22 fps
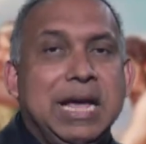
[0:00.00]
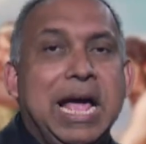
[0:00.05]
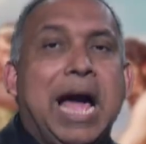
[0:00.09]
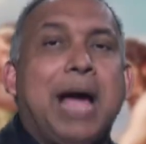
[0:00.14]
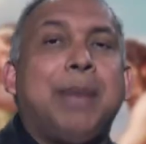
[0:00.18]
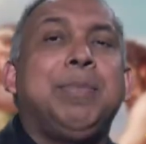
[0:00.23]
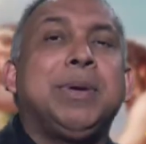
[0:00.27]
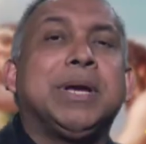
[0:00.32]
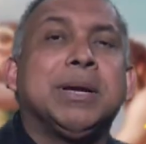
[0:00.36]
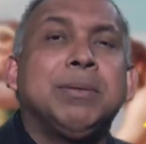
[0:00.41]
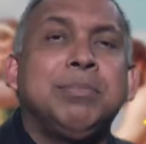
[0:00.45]
I
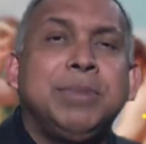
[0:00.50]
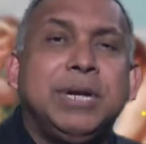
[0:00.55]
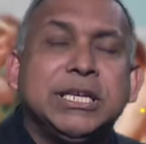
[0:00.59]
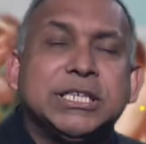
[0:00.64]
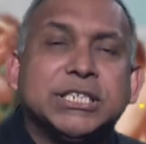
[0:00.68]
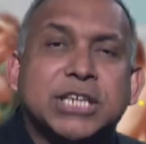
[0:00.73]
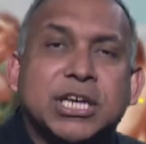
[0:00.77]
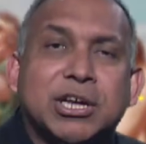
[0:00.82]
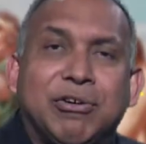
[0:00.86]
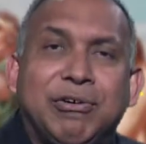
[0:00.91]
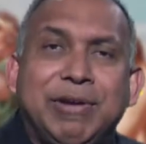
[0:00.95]
become
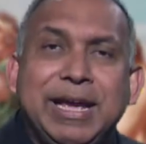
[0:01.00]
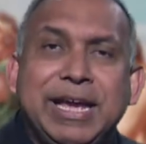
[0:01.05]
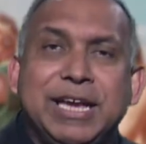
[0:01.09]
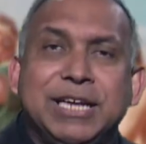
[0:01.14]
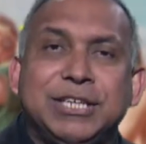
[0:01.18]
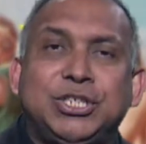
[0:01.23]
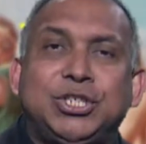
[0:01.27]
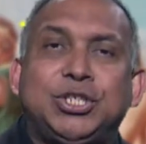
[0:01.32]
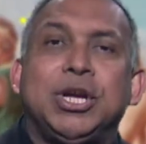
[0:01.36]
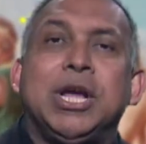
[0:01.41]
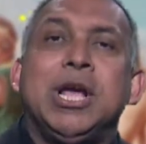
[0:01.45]

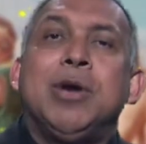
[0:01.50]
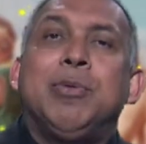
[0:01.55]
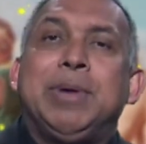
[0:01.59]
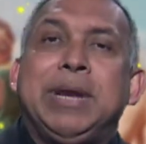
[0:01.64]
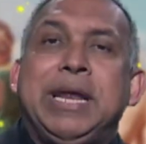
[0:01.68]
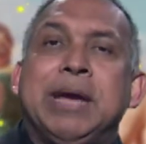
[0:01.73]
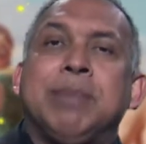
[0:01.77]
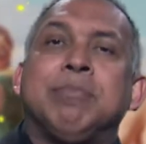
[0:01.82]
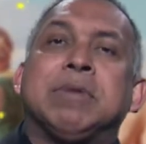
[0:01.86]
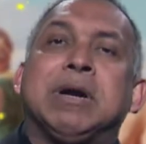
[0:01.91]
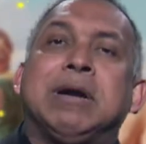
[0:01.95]
discouraged when
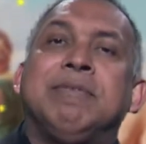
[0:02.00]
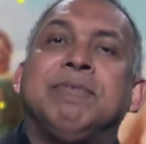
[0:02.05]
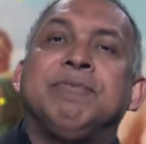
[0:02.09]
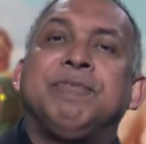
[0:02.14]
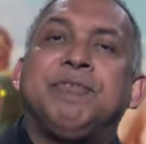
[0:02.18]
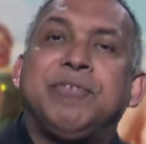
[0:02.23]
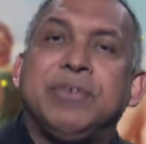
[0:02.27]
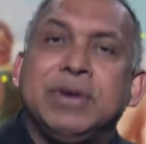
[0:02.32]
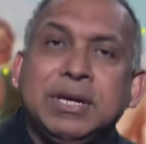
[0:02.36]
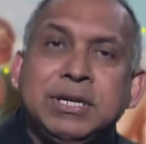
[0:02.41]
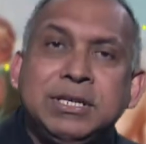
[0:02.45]
I am
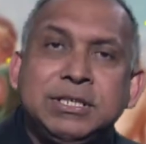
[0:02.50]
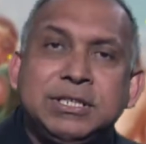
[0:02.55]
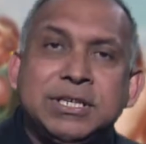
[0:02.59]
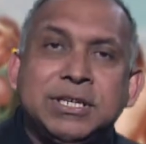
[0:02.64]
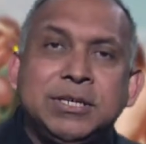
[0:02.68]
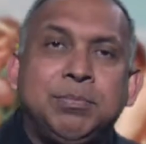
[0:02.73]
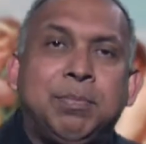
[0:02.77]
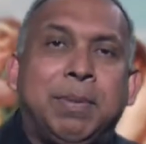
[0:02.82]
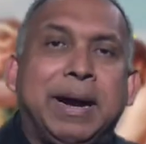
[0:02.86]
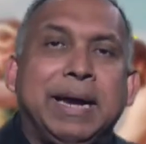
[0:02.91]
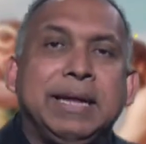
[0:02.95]

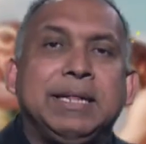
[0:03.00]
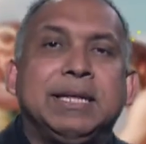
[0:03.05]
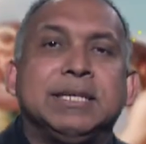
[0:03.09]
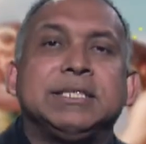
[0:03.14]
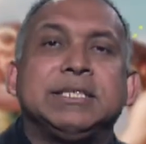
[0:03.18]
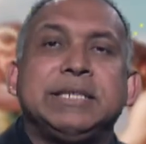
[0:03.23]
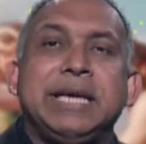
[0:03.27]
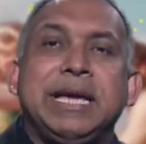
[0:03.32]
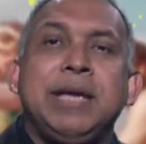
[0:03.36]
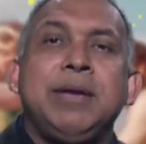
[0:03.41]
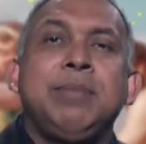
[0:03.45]
confronted by the
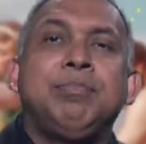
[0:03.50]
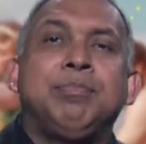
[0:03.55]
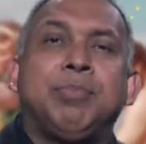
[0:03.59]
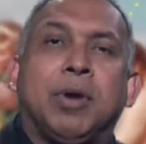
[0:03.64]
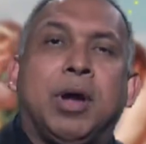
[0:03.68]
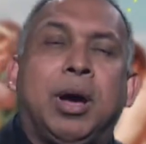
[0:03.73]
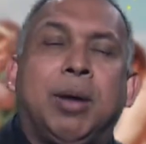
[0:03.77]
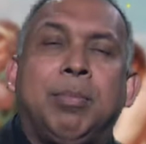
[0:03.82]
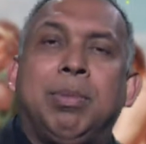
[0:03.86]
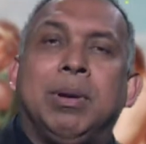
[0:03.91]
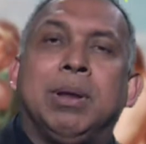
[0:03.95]
same
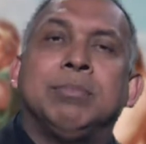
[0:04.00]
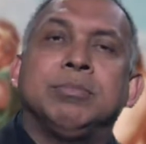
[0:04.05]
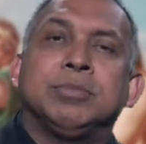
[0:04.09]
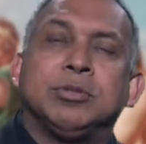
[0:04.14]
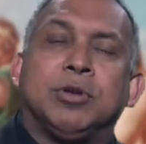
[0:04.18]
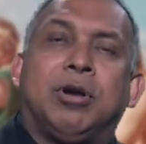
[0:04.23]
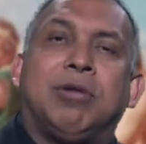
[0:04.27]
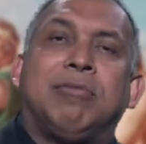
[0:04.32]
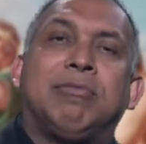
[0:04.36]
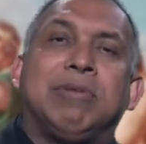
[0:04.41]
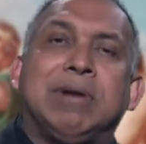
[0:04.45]
problems
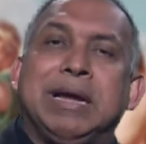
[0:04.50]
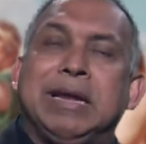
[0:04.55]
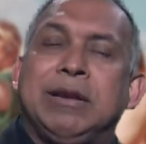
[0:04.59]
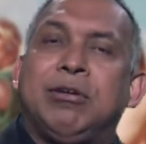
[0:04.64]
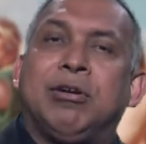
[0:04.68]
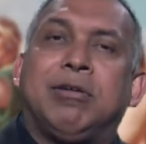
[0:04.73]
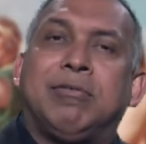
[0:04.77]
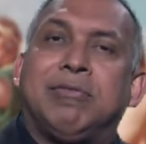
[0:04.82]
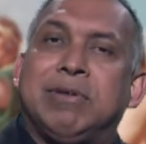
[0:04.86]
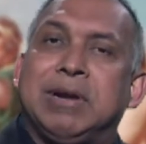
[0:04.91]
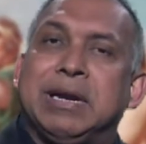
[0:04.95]
over and
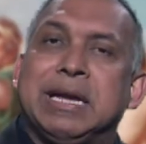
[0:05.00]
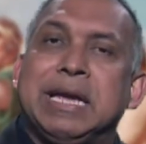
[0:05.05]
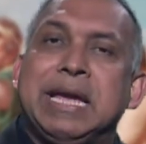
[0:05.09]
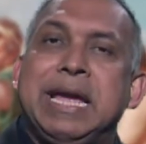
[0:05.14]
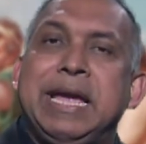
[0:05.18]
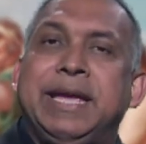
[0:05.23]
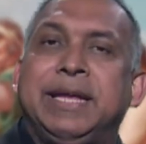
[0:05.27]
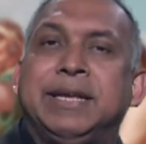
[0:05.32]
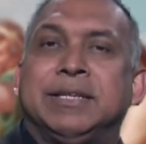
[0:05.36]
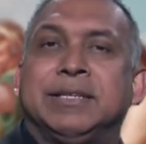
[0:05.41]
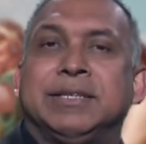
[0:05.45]
over
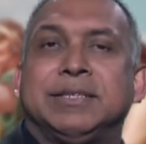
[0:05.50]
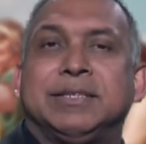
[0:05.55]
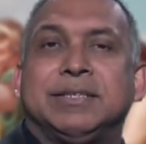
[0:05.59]
again.